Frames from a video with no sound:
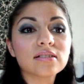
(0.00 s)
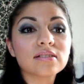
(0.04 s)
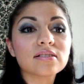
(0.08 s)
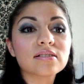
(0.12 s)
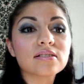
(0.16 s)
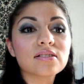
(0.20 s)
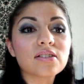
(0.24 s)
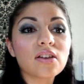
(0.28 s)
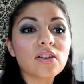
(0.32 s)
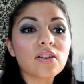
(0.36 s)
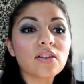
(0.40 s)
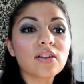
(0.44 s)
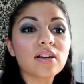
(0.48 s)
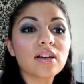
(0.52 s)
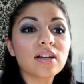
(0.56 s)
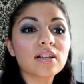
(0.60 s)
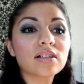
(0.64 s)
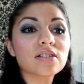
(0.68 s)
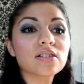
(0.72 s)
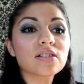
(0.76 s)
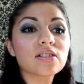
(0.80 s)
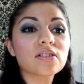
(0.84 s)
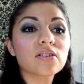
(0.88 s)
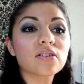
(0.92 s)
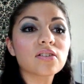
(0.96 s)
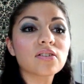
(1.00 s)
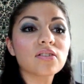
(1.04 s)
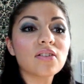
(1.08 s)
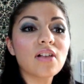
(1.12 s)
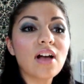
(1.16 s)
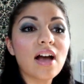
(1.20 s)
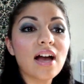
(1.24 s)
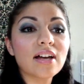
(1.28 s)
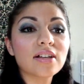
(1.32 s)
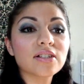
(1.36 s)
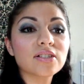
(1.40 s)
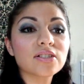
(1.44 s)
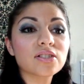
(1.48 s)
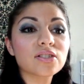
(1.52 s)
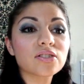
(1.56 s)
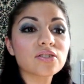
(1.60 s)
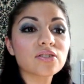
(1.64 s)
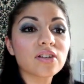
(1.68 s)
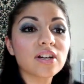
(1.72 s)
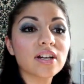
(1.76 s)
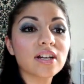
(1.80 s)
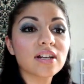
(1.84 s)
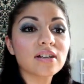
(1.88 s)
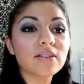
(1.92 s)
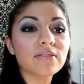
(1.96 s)
until you get to your last
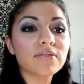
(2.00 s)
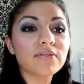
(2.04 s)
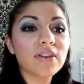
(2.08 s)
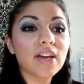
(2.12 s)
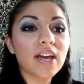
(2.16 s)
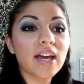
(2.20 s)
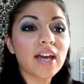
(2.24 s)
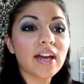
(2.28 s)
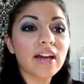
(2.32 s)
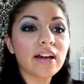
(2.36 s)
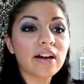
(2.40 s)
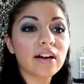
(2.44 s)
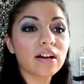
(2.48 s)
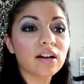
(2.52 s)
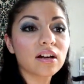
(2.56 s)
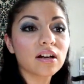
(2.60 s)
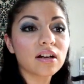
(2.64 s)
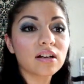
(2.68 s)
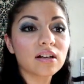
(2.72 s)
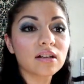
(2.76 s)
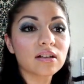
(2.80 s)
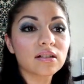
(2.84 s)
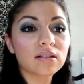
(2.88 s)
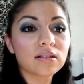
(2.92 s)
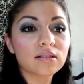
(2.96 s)
strand of hair.